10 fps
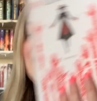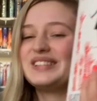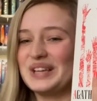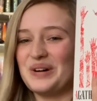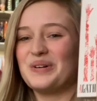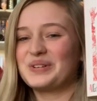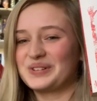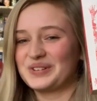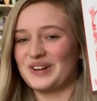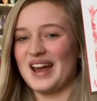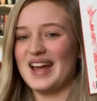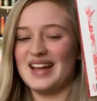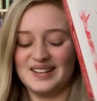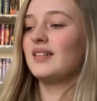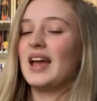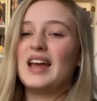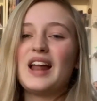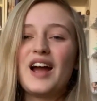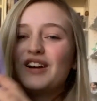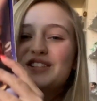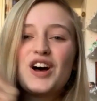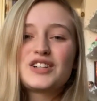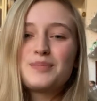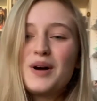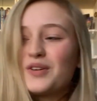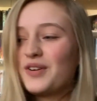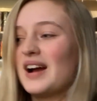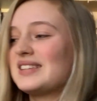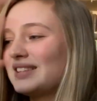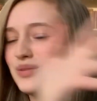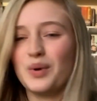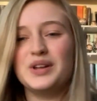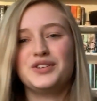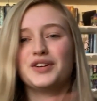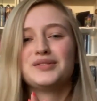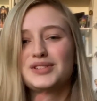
So great. And I already talked about Cress and Winter,